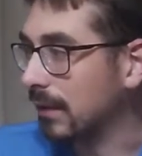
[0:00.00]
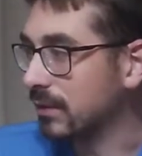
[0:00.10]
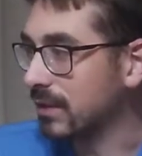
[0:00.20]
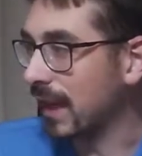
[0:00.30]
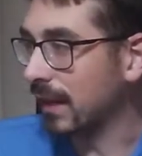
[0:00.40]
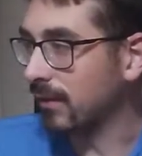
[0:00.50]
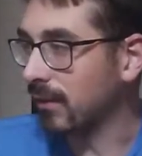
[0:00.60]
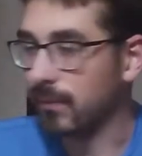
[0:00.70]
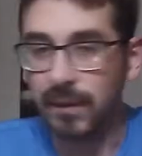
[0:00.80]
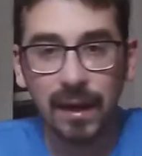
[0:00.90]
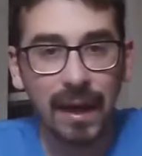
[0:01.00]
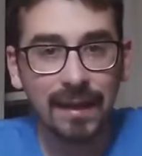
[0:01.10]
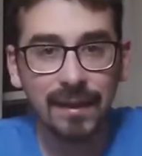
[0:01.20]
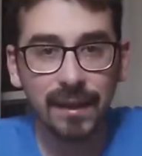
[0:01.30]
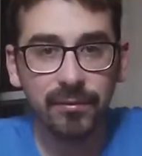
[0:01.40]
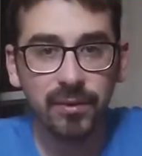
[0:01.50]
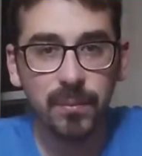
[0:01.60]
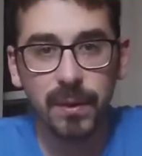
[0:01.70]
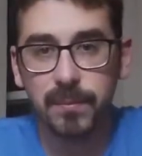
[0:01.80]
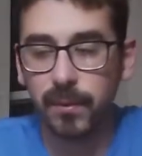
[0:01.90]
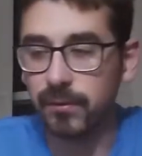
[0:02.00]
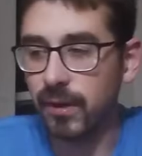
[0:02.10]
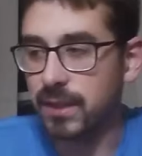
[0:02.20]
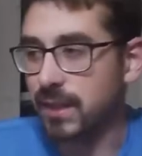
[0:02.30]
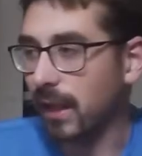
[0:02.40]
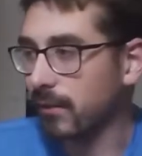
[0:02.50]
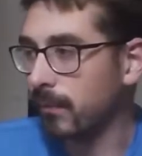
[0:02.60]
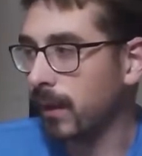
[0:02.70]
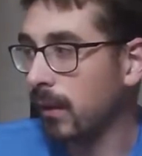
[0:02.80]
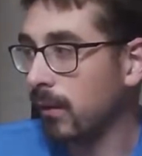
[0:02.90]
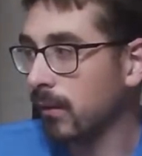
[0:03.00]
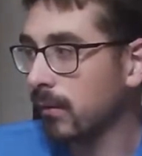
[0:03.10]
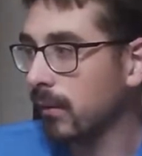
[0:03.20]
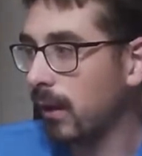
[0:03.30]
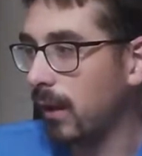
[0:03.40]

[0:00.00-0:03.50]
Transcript: Just kind of something, an idea a few people have reached out to me on,